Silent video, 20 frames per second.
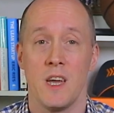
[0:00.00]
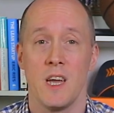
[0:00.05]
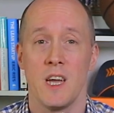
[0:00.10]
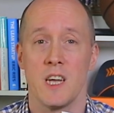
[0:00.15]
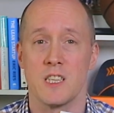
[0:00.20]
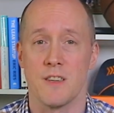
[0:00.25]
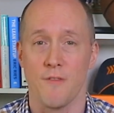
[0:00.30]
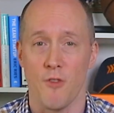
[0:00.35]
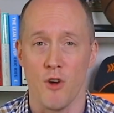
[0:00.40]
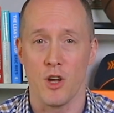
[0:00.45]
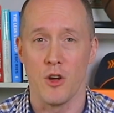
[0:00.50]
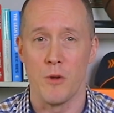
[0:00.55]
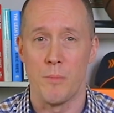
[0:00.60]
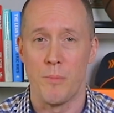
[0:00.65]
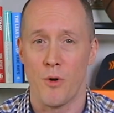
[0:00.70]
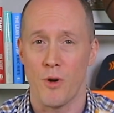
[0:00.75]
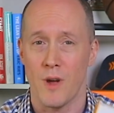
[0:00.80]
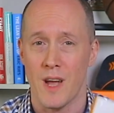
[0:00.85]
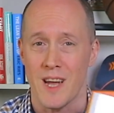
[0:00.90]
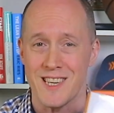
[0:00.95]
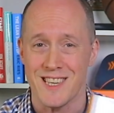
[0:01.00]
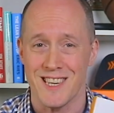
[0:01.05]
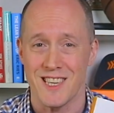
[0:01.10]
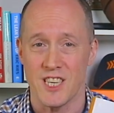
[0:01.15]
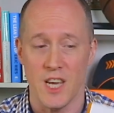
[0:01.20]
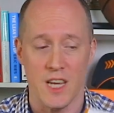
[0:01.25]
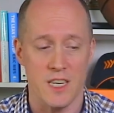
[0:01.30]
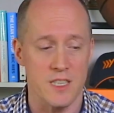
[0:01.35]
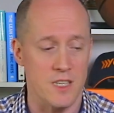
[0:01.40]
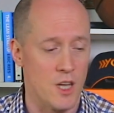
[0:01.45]
It's a very good book. I
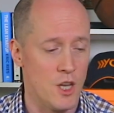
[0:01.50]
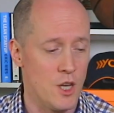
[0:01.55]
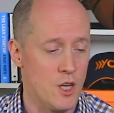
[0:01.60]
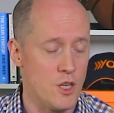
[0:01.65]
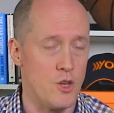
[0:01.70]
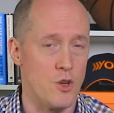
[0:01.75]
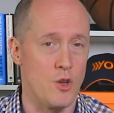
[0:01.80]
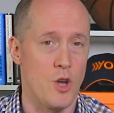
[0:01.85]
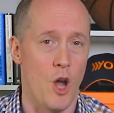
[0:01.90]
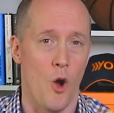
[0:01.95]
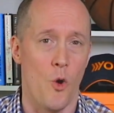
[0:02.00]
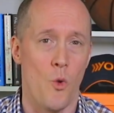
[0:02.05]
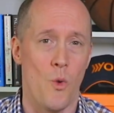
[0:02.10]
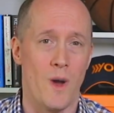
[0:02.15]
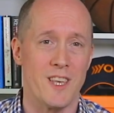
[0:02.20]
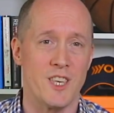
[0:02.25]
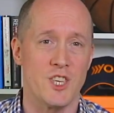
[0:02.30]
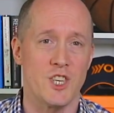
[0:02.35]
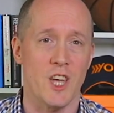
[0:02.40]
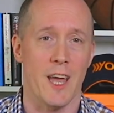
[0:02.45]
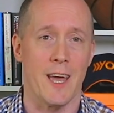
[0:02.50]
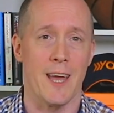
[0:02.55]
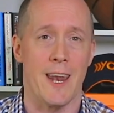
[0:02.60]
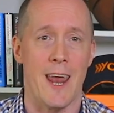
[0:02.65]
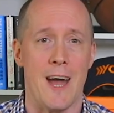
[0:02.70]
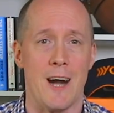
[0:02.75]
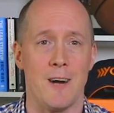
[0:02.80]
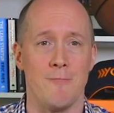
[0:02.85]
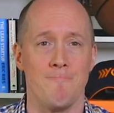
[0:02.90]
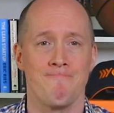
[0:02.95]
suggest you go check it
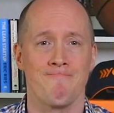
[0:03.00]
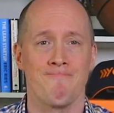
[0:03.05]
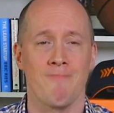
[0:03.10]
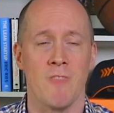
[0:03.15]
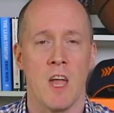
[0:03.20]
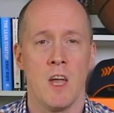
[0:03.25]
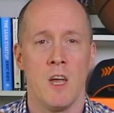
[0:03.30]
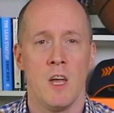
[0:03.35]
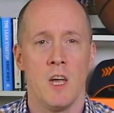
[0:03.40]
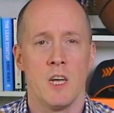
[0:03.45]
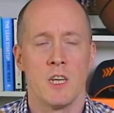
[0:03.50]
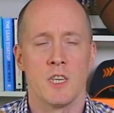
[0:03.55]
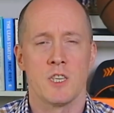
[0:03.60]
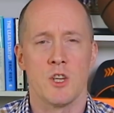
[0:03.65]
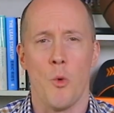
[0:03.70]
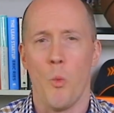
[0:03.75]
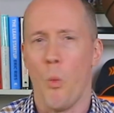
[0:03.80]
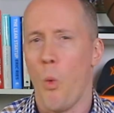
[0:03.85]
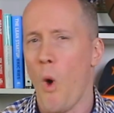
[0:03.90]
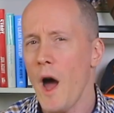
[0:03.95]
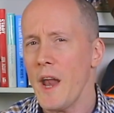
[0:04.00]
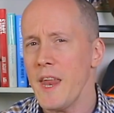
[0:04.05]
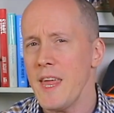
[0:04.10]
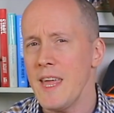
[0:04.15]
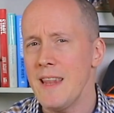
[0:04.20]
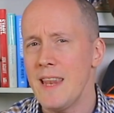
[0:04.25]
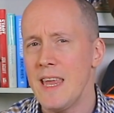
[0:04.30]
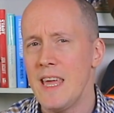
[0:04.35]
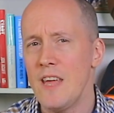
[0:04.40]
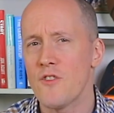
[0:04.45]
out. So why do
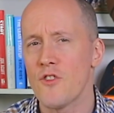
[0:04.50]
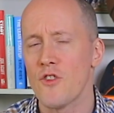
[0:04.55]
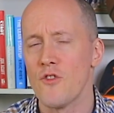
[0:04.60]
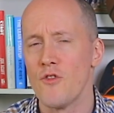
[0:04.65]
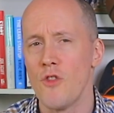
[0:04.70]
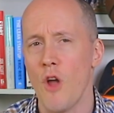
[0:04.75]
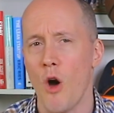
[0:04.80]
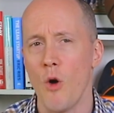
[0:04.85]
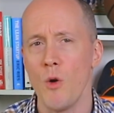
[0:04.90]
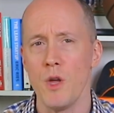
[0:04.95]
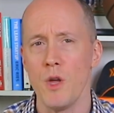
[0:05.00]
you need to know